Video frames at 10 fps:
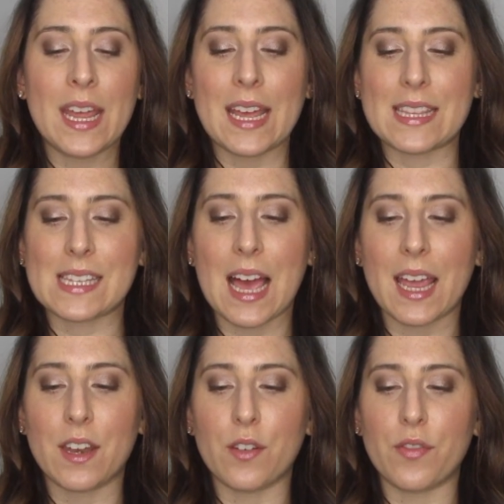It
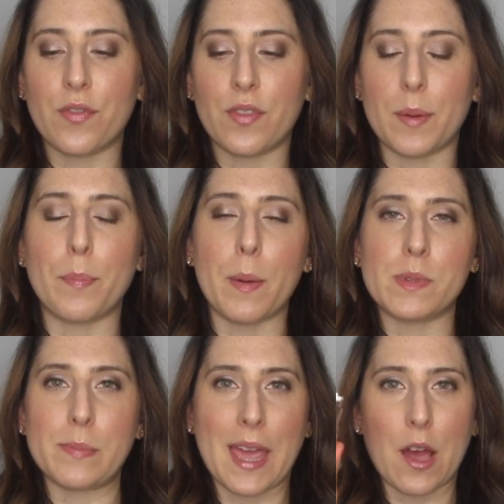
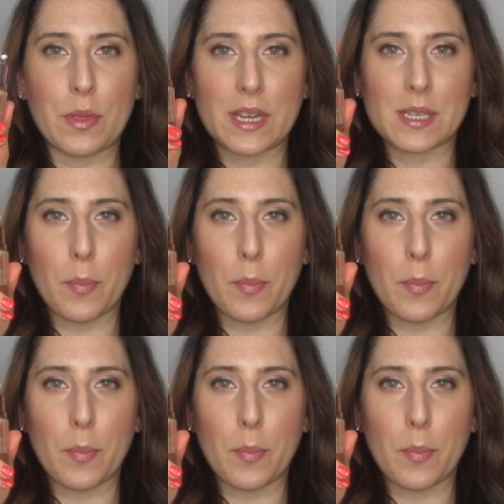bums me out that it's a